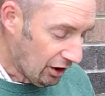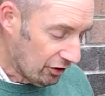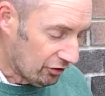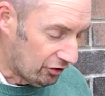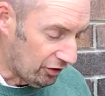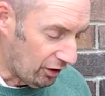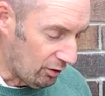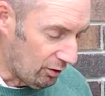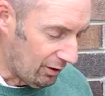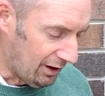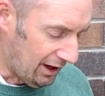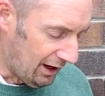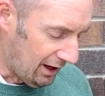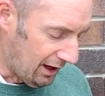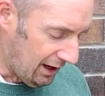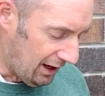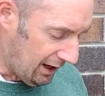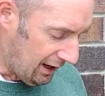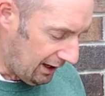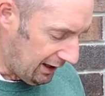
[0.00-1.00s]
So
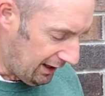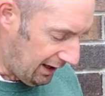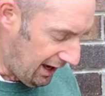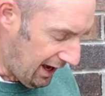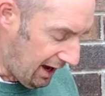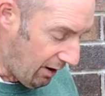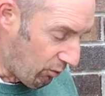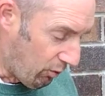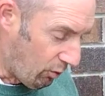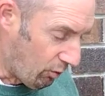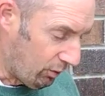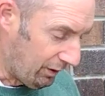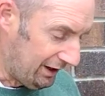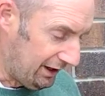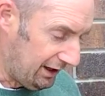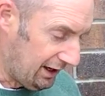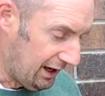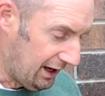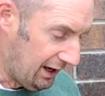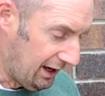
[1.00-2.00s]
yeah, what
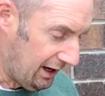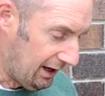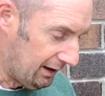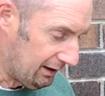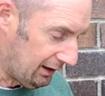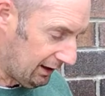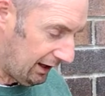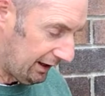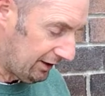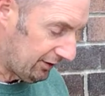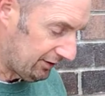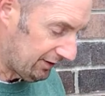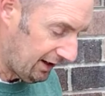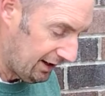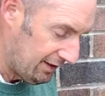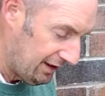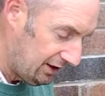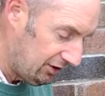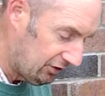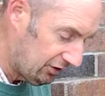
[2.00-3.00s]
we like I say,
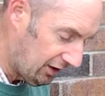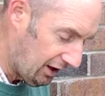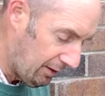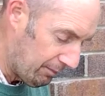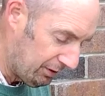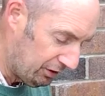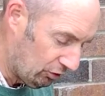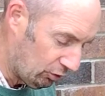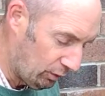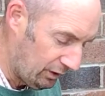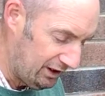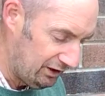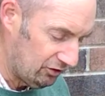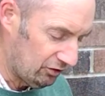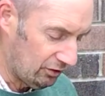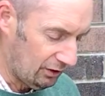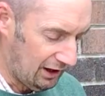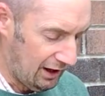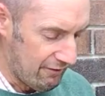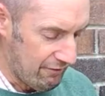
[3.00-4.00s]
these are between
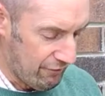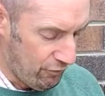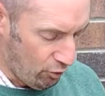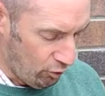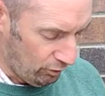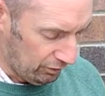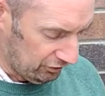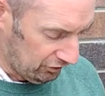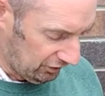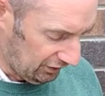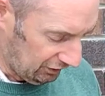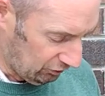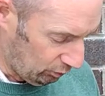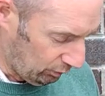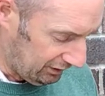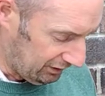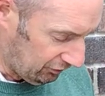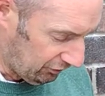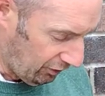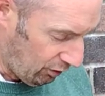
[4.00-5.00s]
sort of like 4 and 6
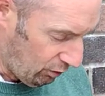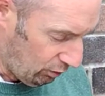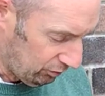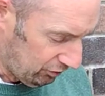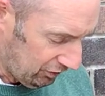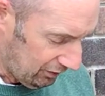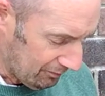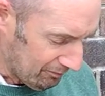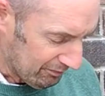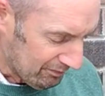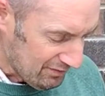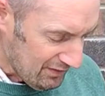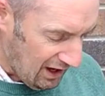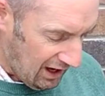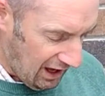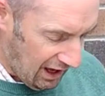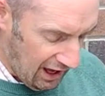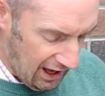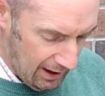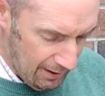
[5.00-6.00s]
weeks old,
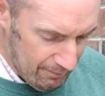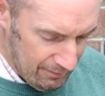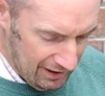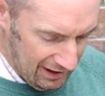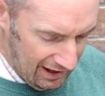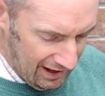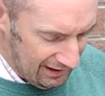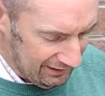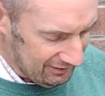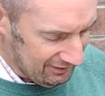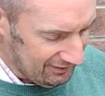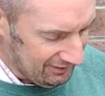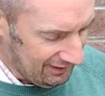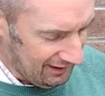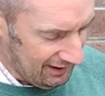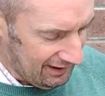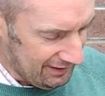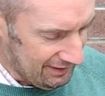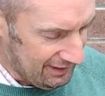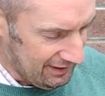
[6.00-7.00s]
and
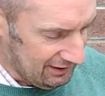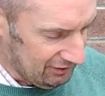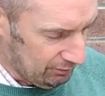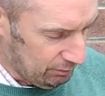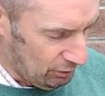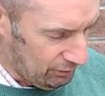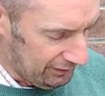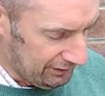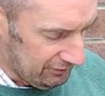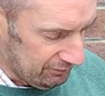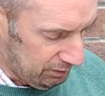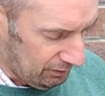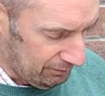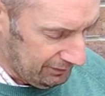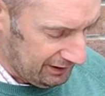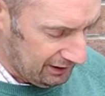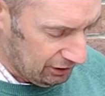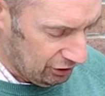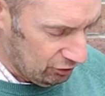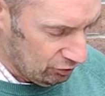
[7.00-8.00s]
at this point it's
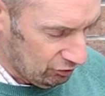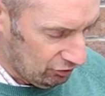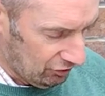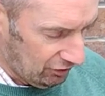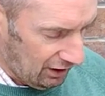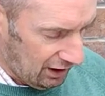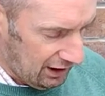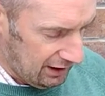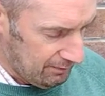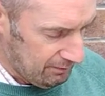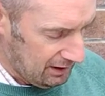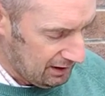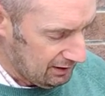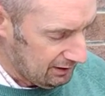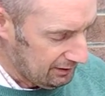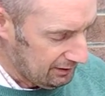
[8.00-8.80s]
probably a good time